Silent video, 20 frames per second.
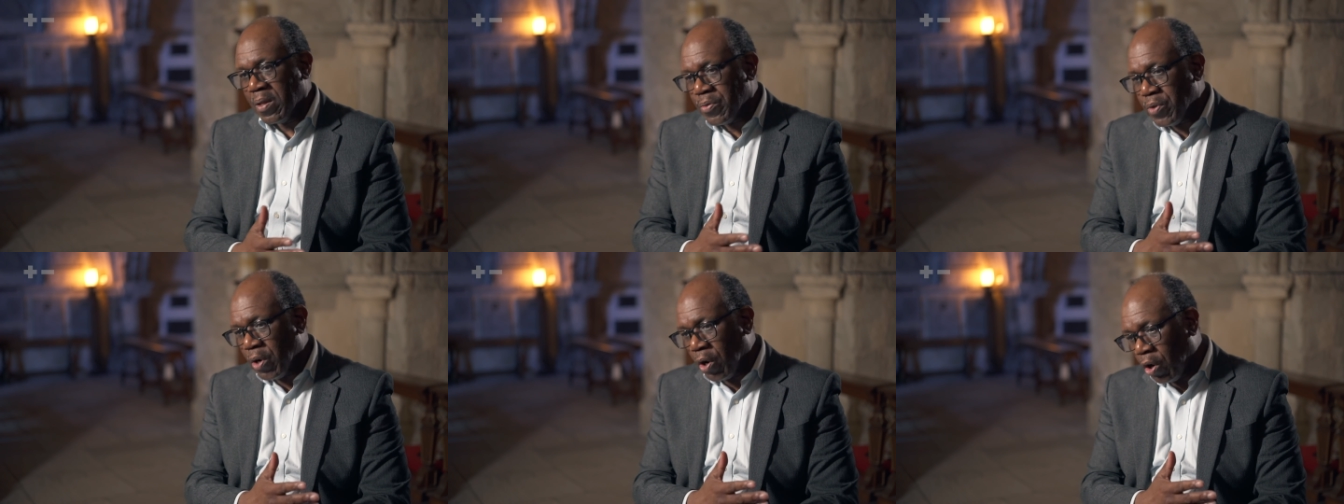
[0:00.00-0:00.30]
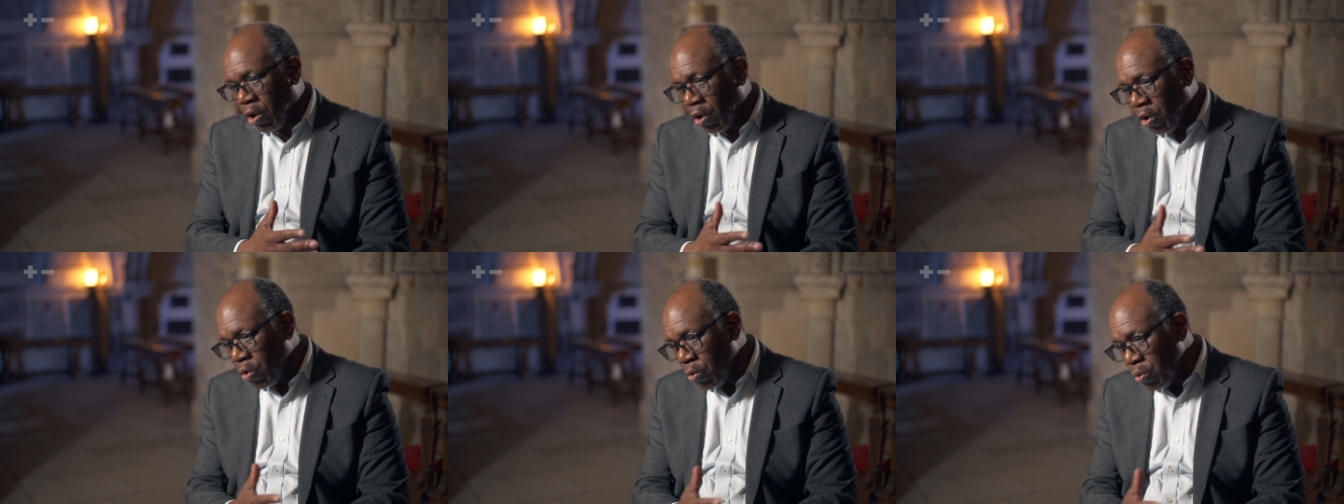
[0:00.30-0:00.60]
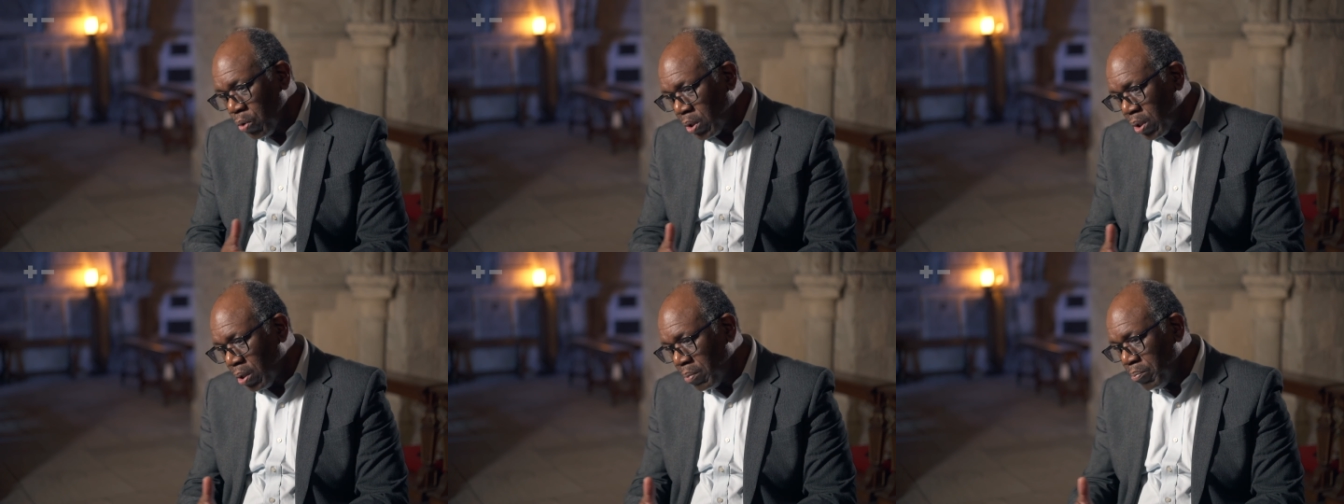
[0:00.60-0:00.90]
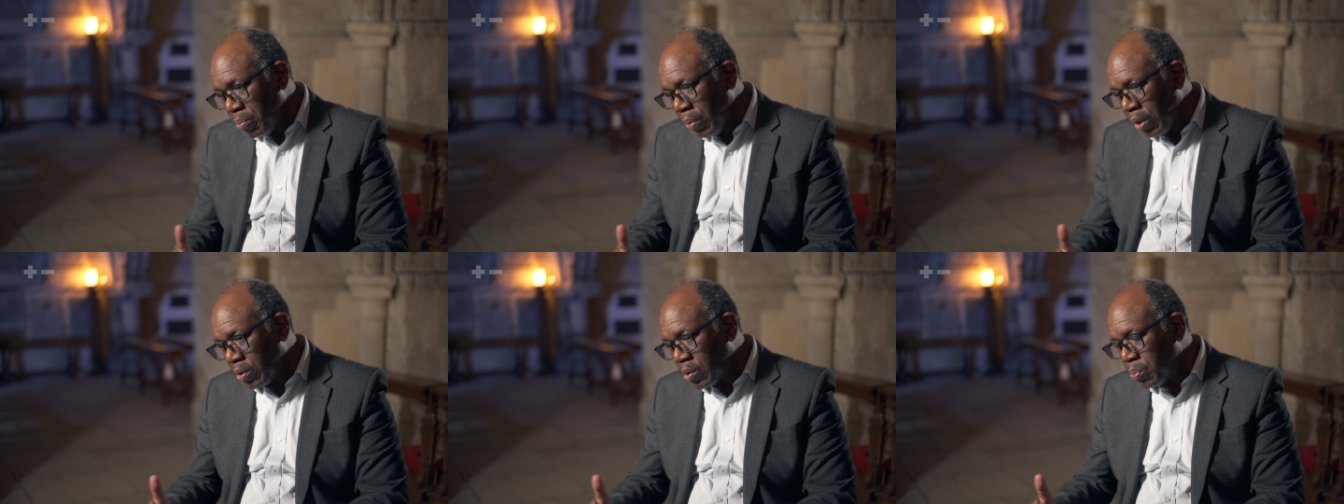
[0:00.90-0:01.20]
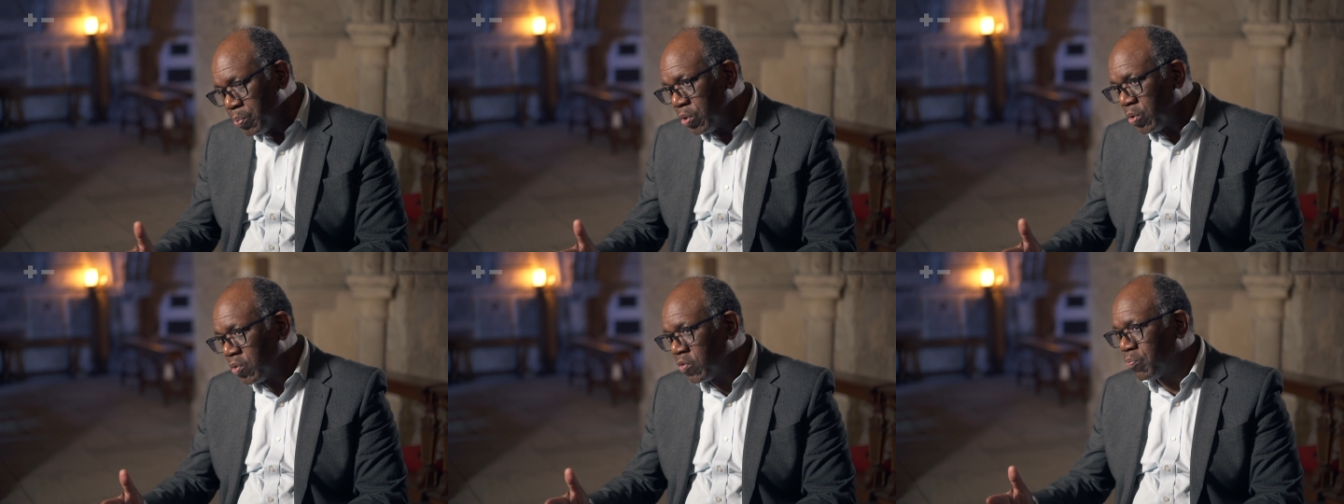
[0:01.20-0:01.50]
the whole
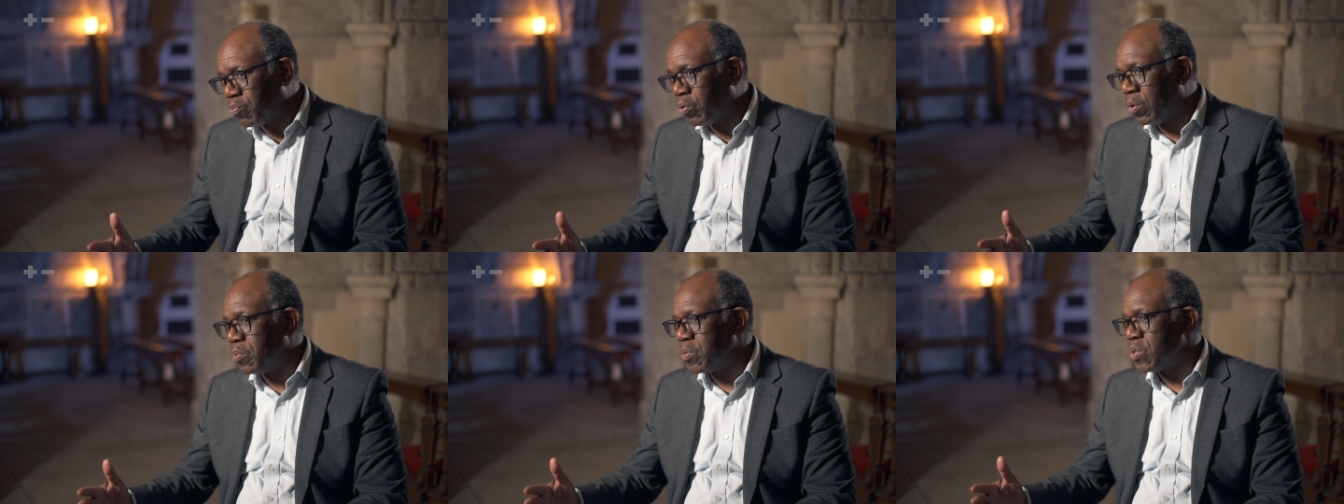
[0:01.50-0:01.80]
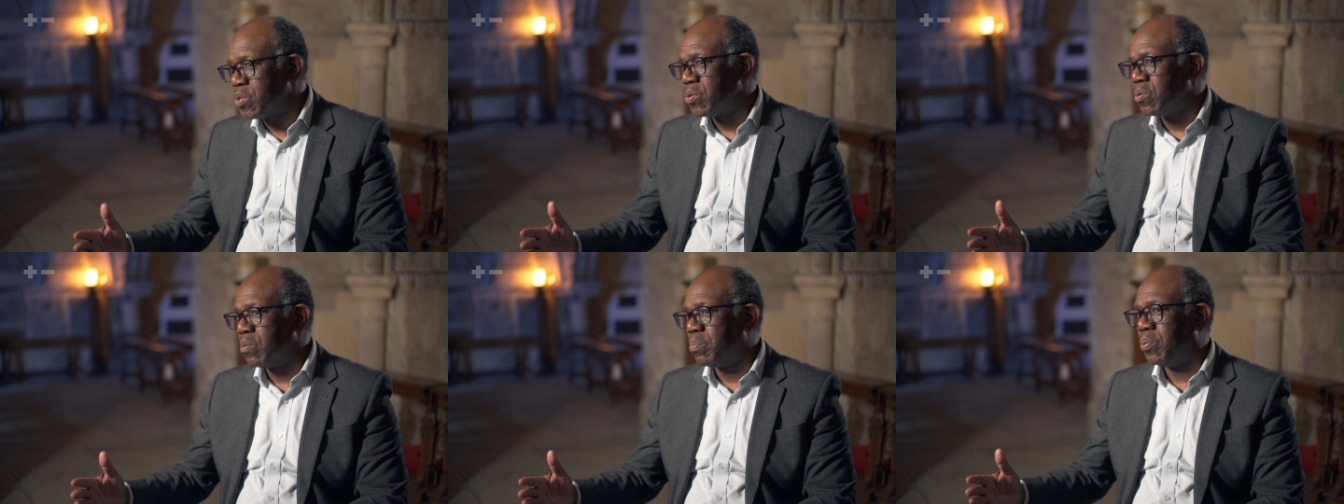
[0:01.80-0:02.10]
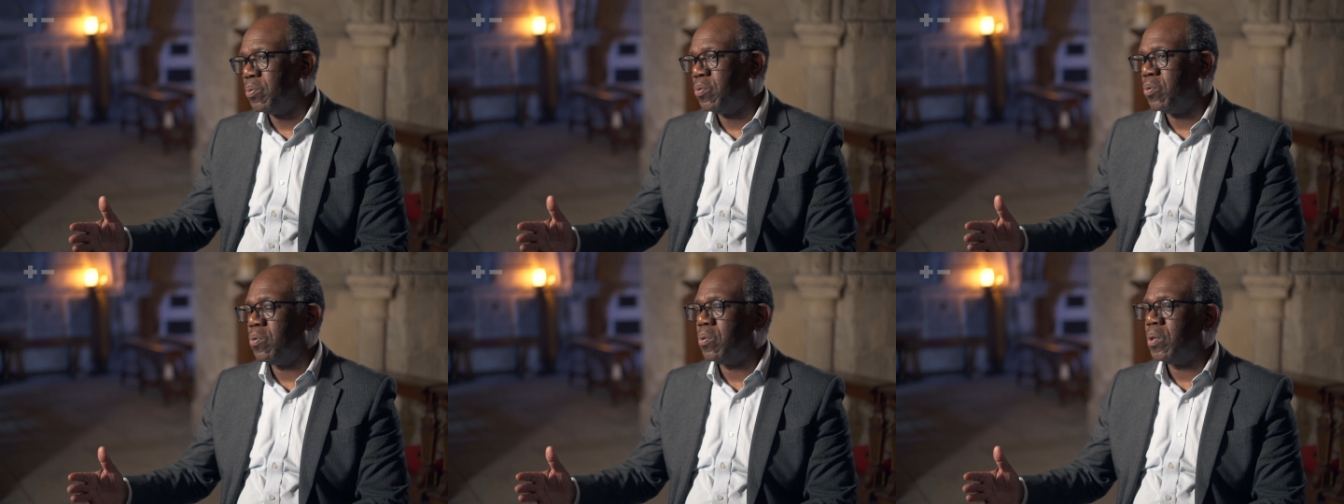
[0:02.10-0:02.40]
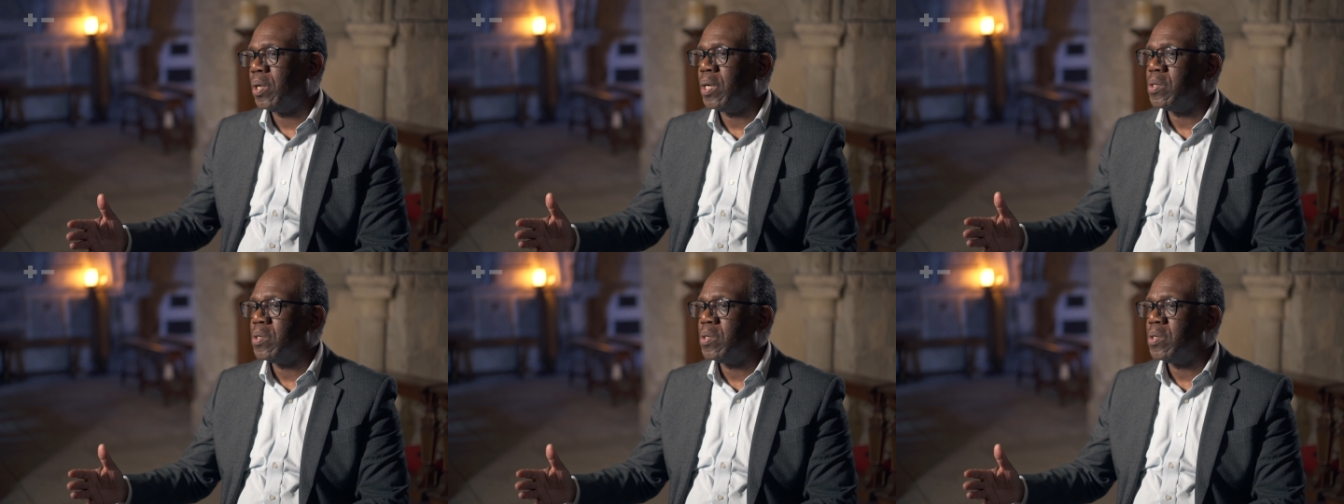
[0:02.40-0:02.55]
commitment of Promise to the Poor